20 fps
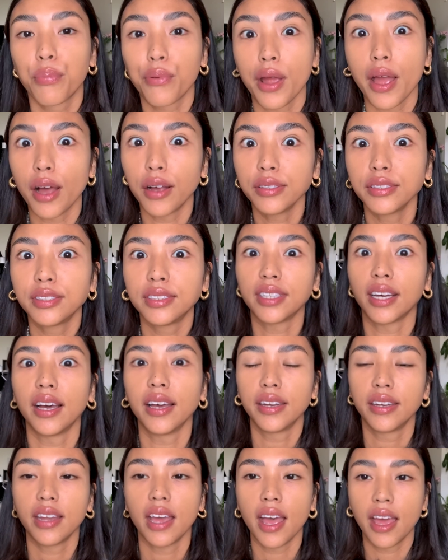Brows
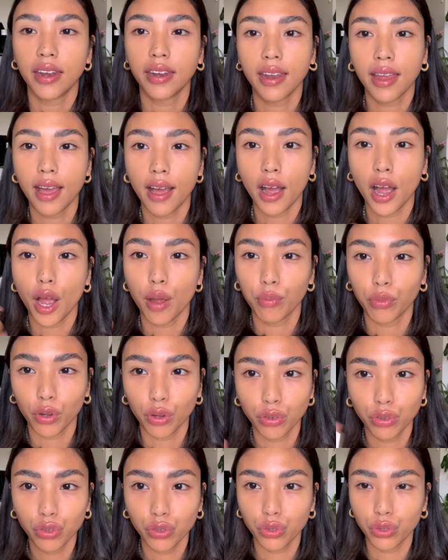done, and now I'm
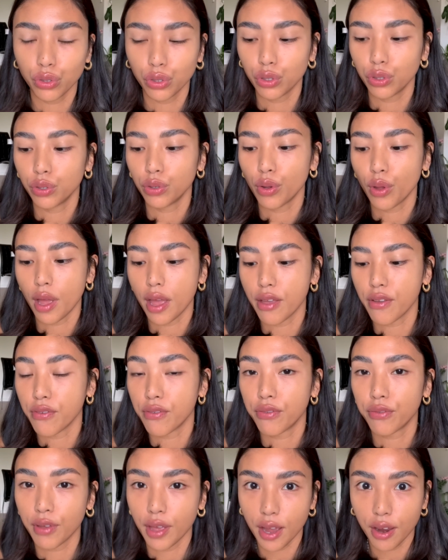going to do a
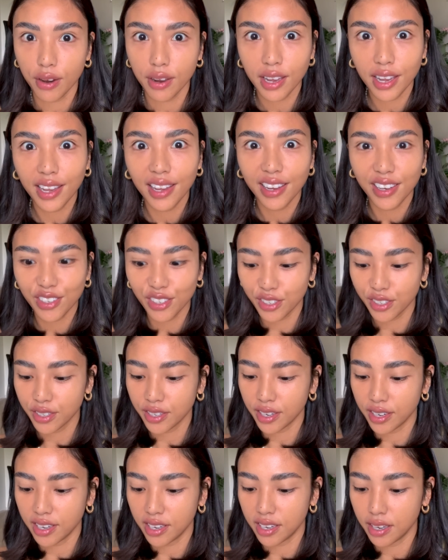very
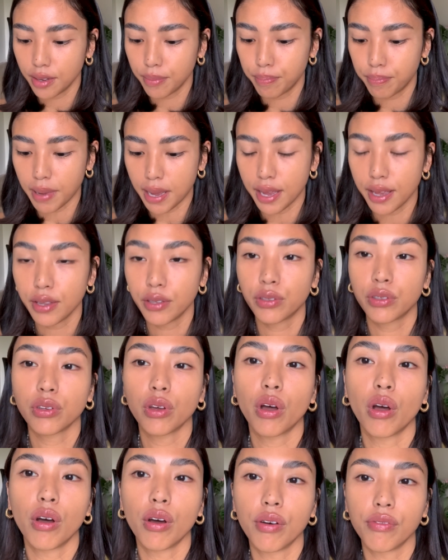sheer base
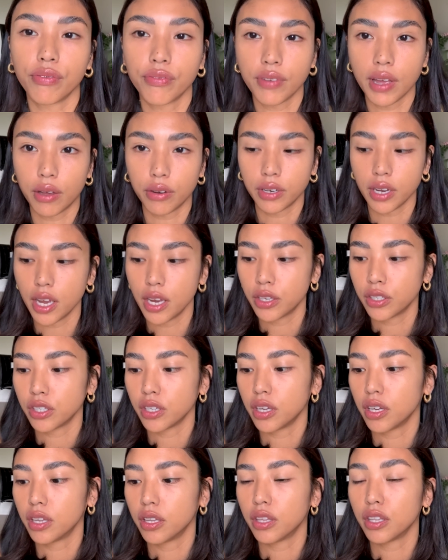of
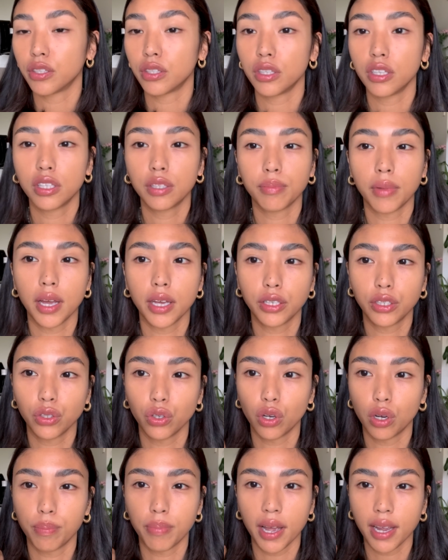foundation. This is my
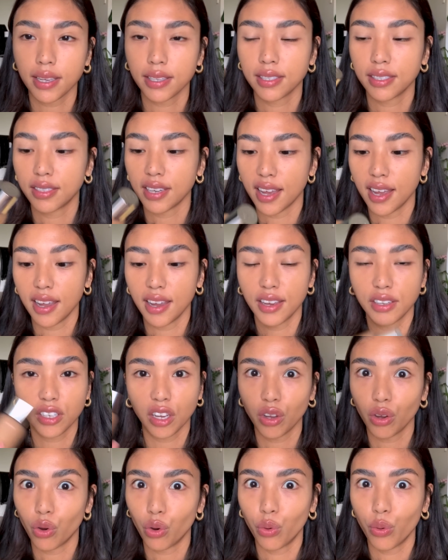Dior Backstage.
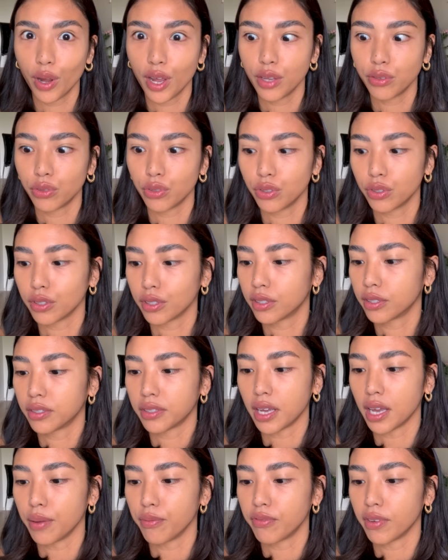I always use the
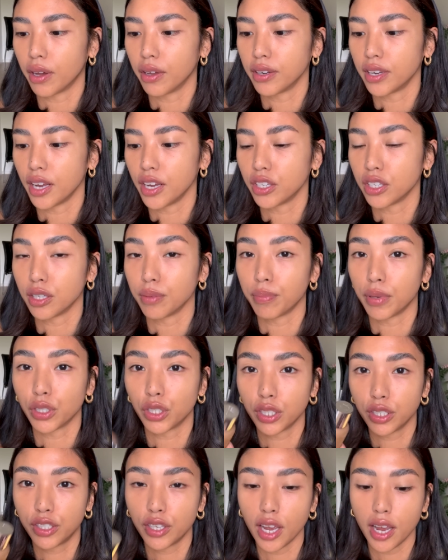same foundation,
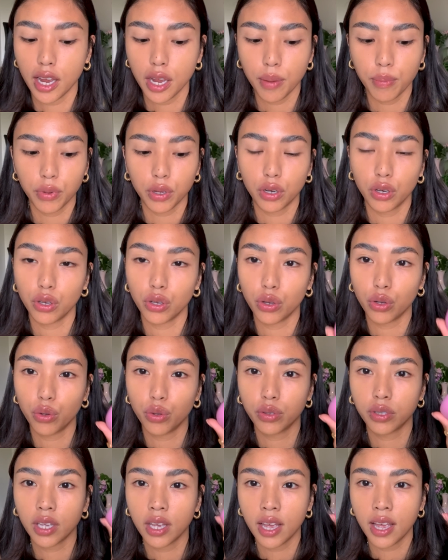but today I'm going to
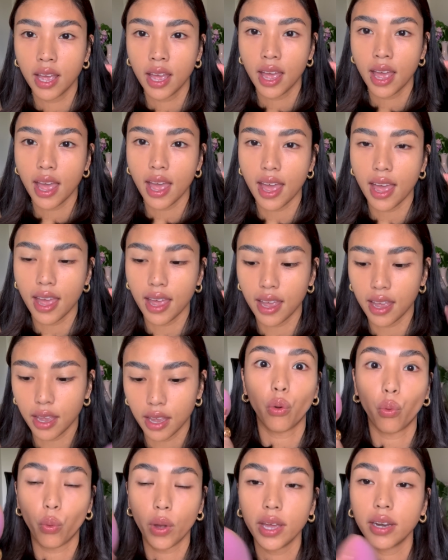use
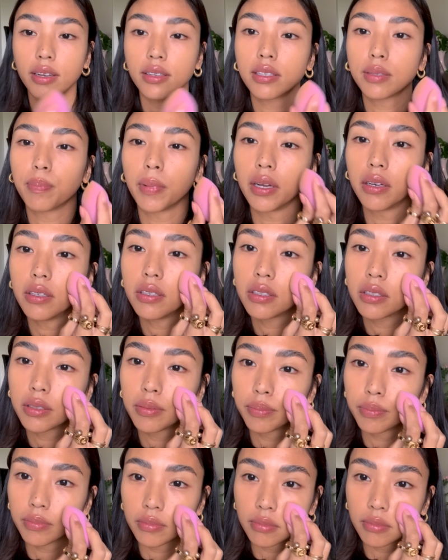a wet sponge.